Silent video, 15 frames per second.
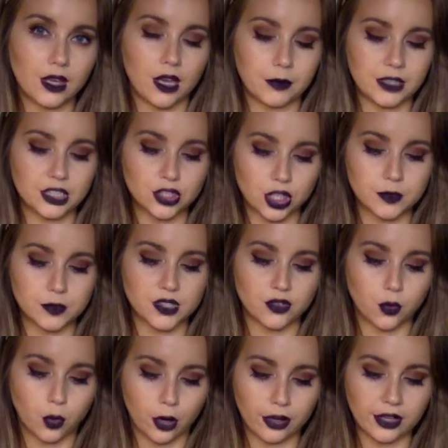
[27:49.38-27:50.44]
in terms of
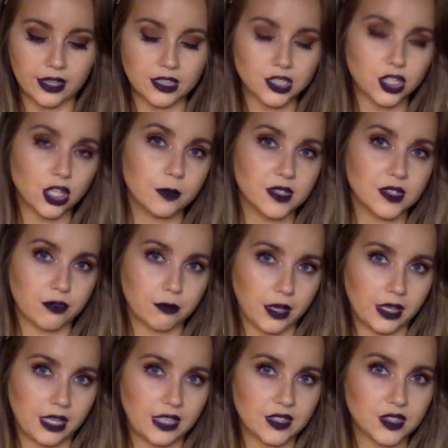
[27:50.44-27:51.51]
work and in terms of
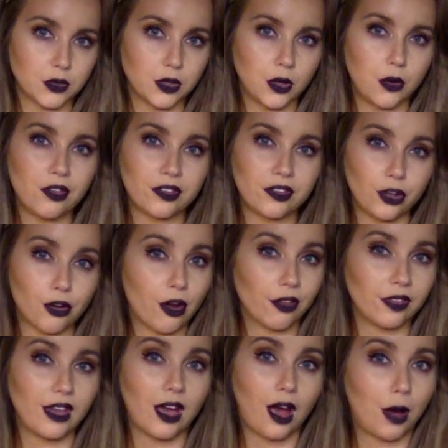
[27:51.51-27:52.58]
money. So know that you're on
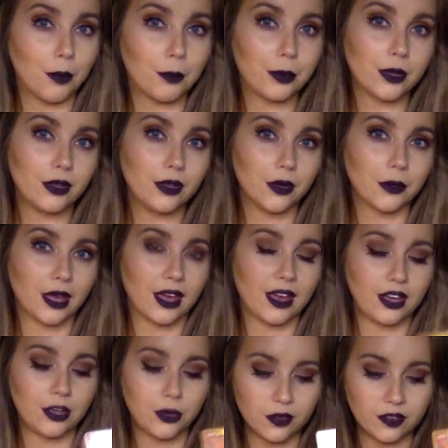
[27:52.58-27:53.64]
the up, okay?
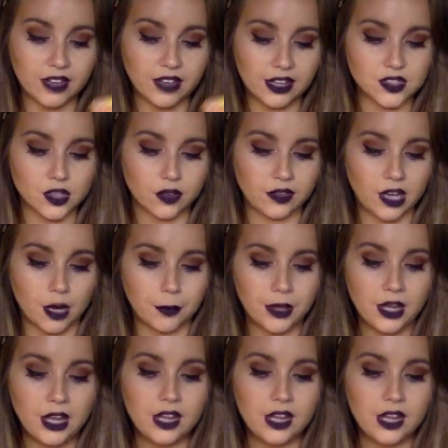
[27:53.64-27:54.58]
Know that that is on the up.